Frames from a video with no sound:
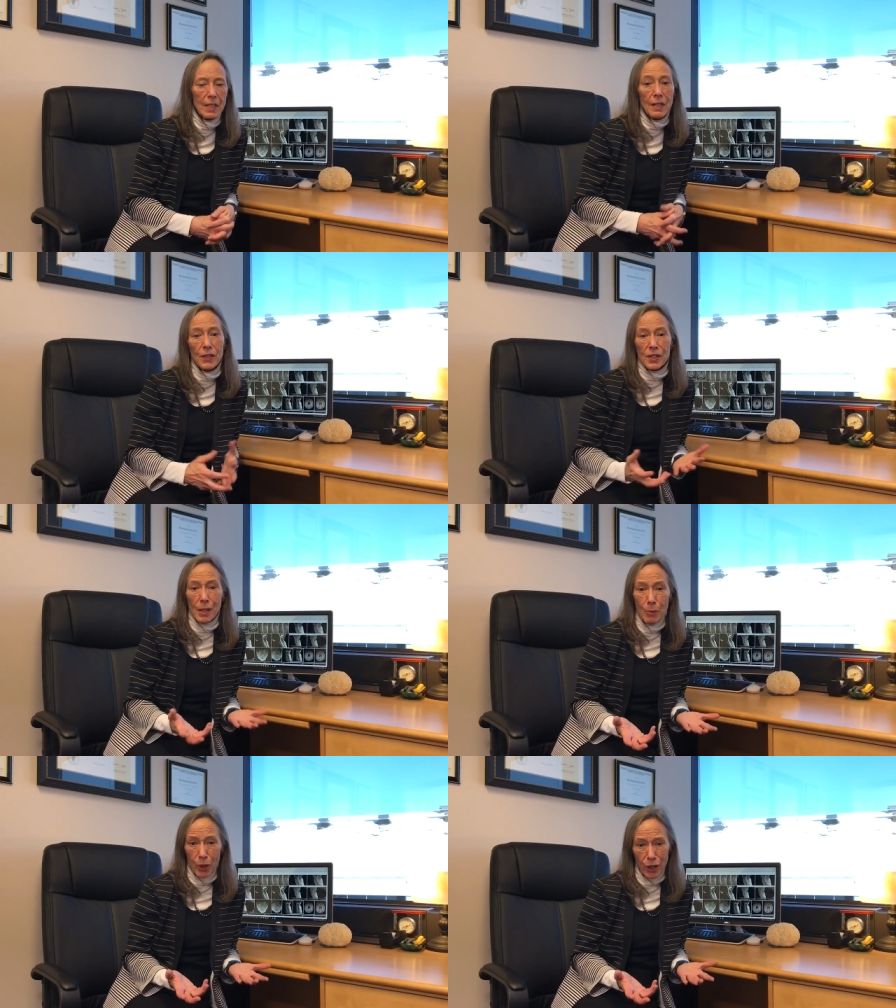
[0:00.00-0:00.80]
In the
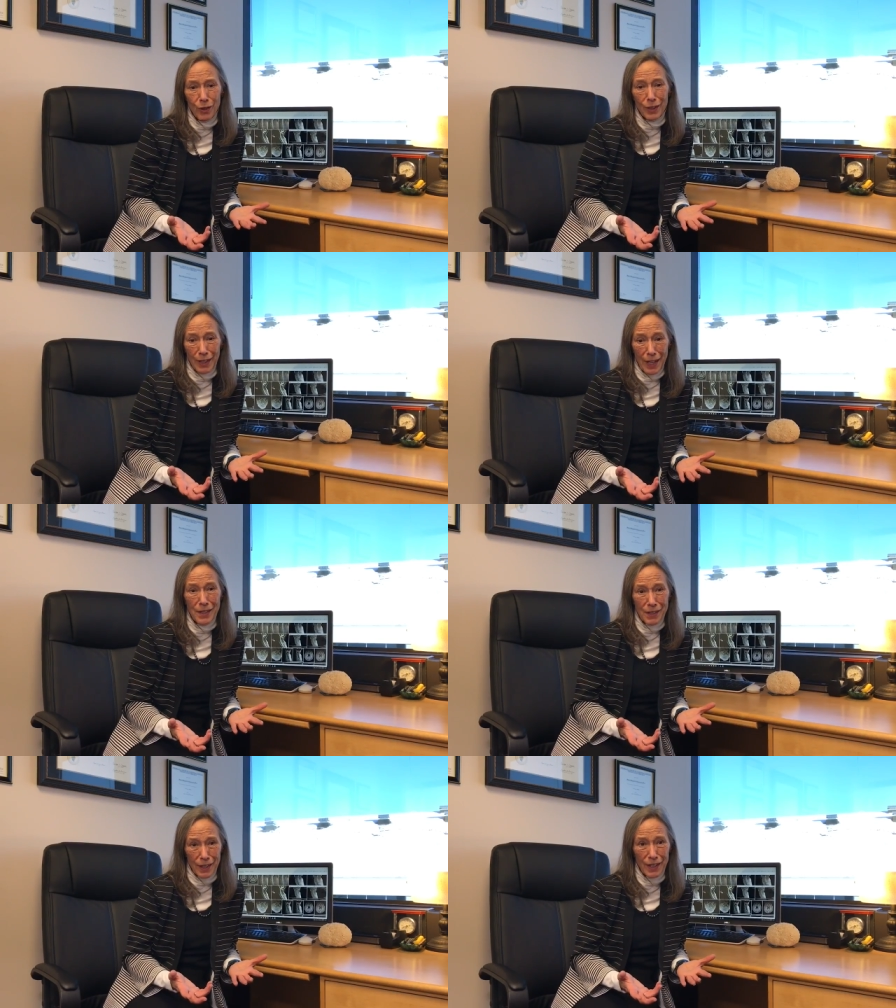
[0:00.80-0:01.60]
summer here in
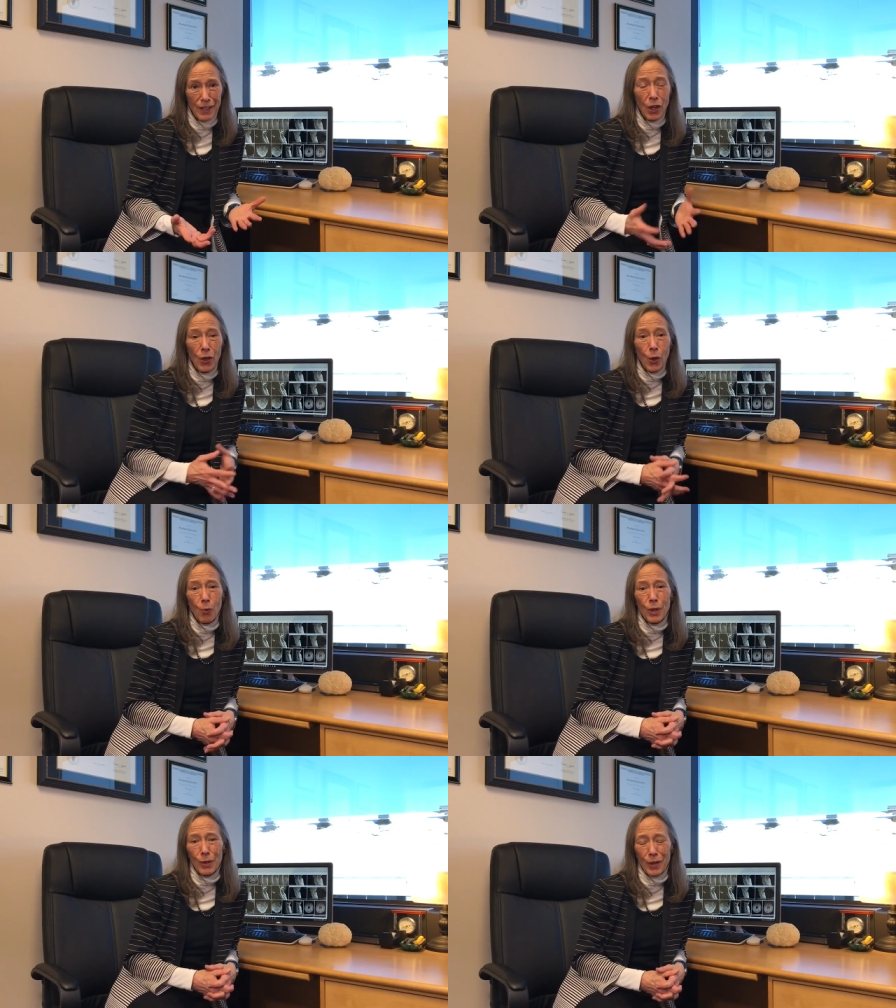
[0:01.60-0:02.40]
Alaska,
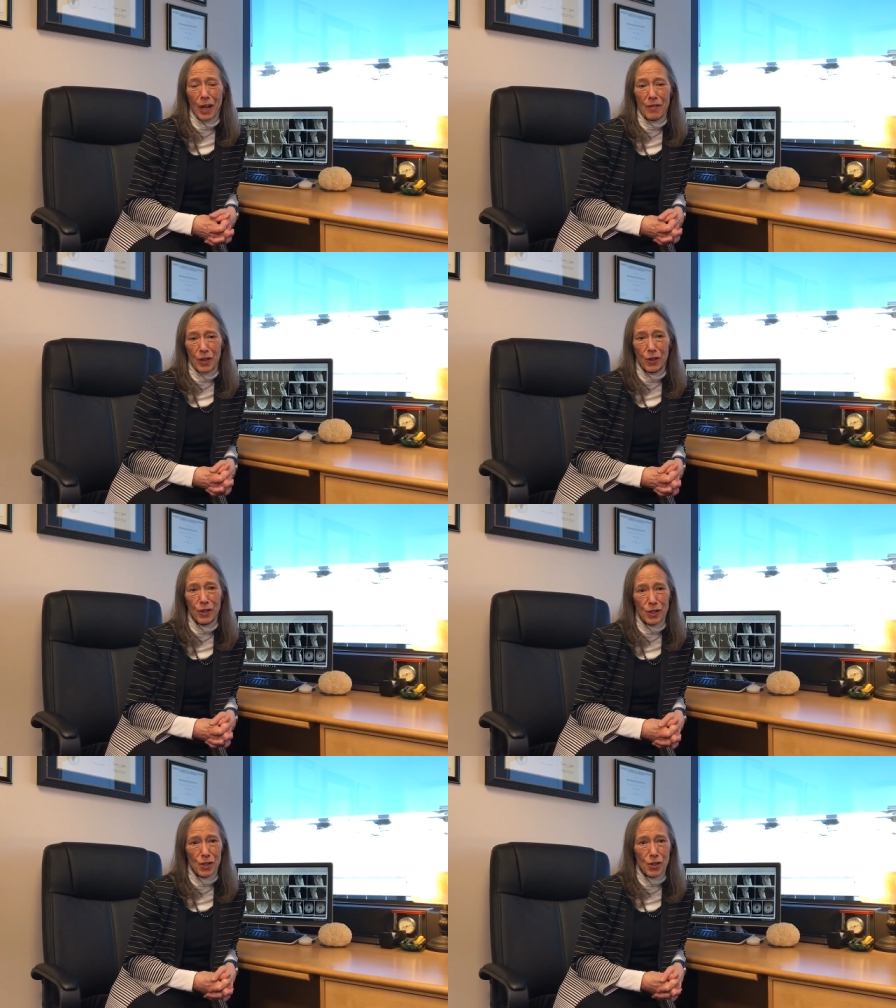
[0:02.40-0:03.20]
we don't have air
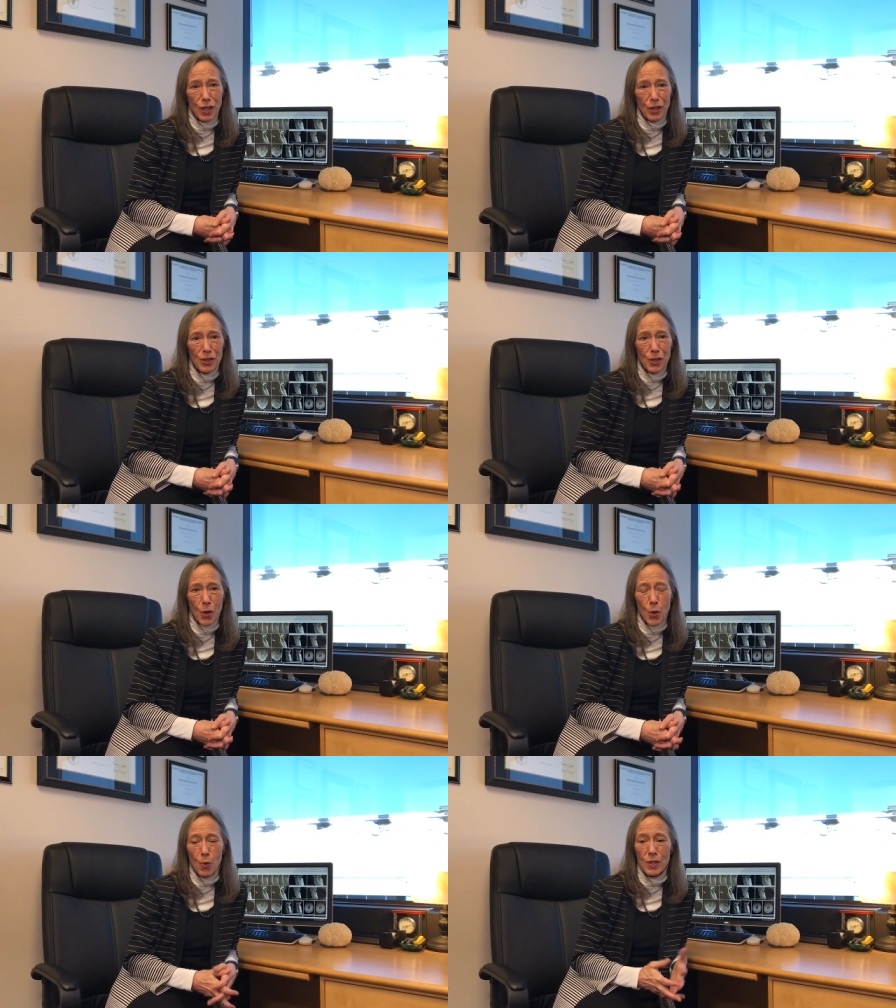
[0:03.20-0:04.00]
conditioning,
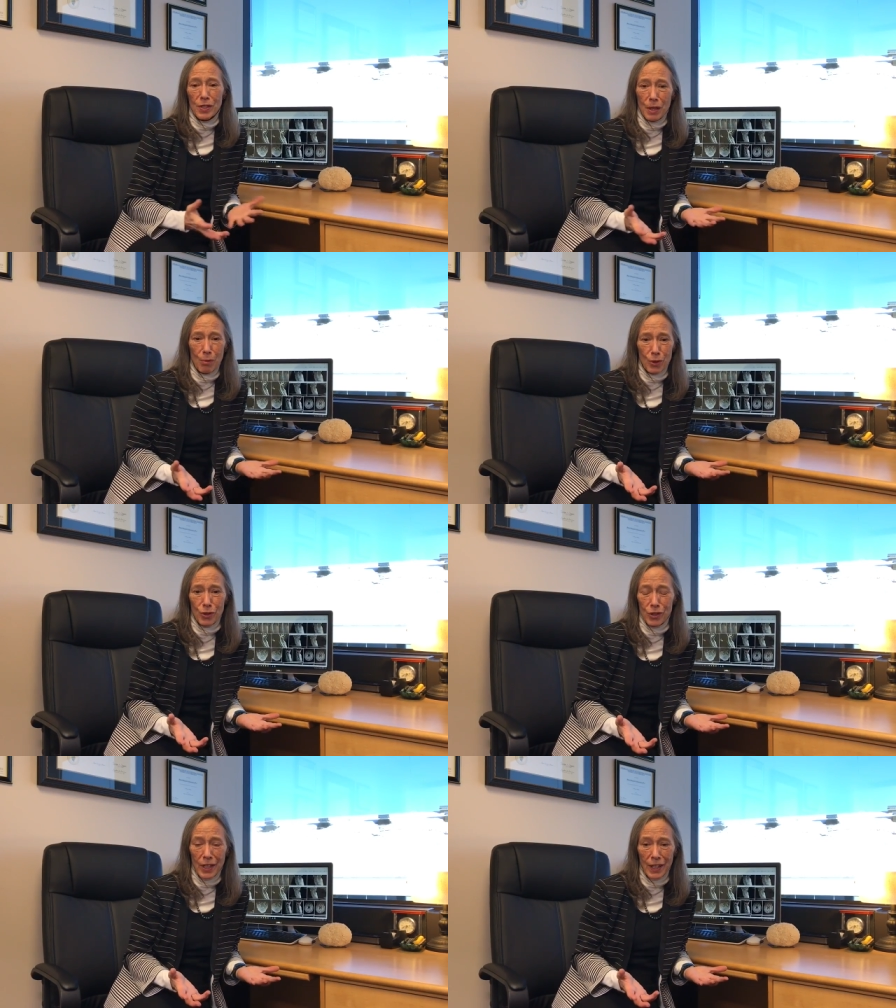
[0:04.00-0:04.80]
so when the
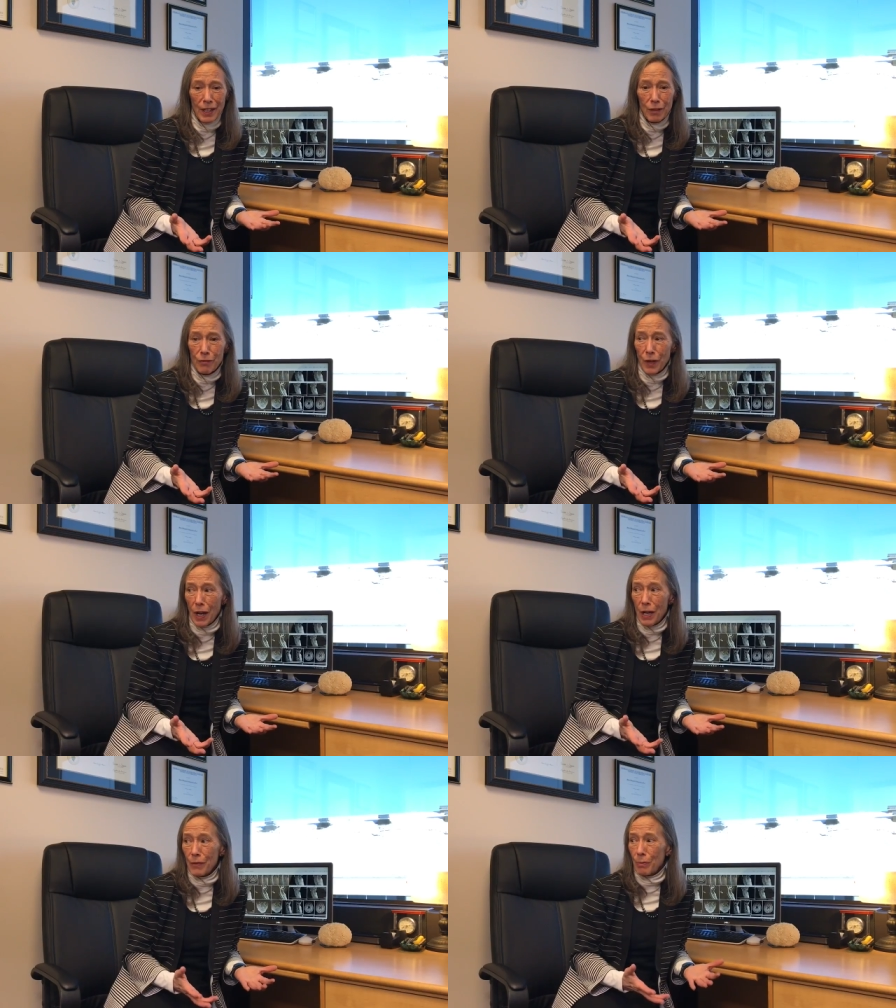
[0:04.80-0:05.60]
temperatures hit
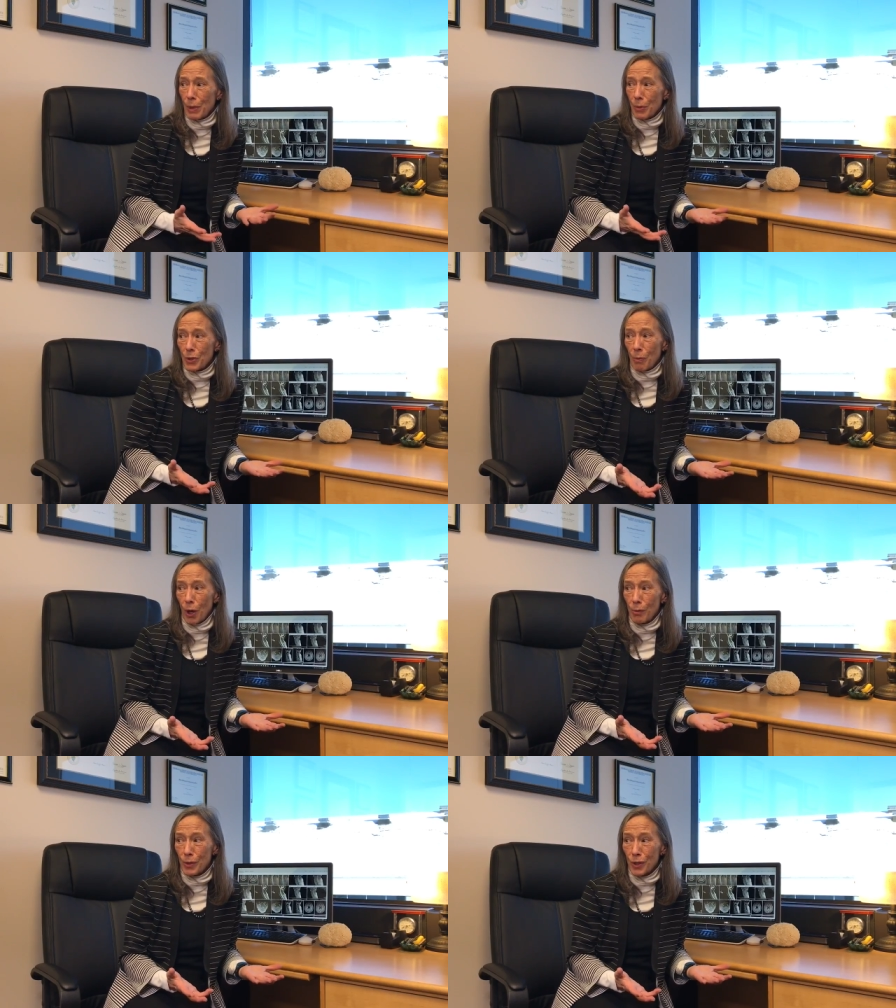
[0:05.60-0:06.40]
85 and people's
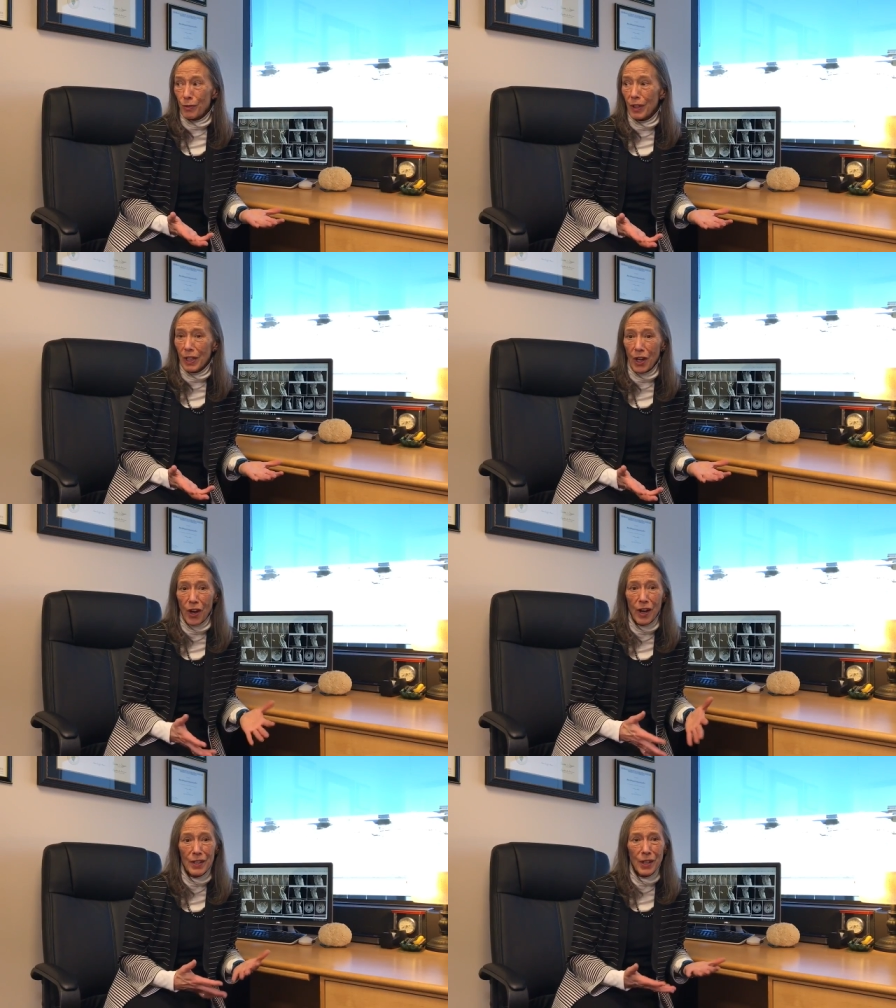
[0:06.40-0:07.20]
apartments are really
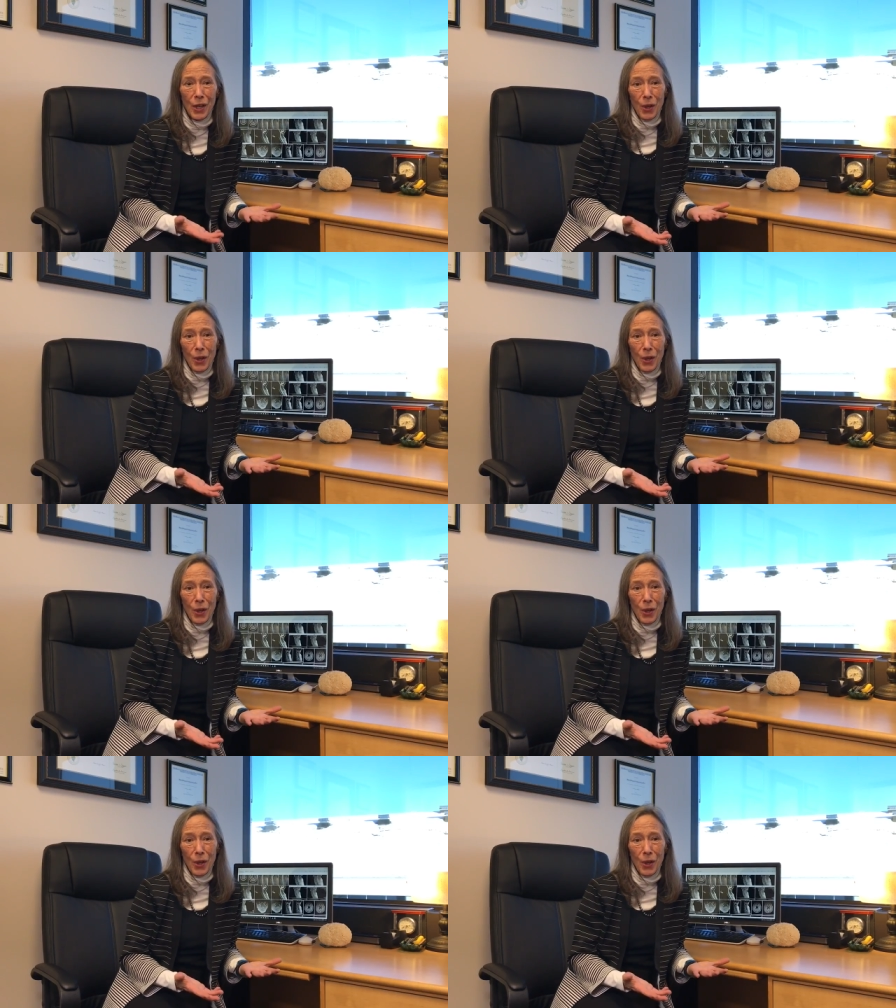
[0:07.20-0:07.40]
hot,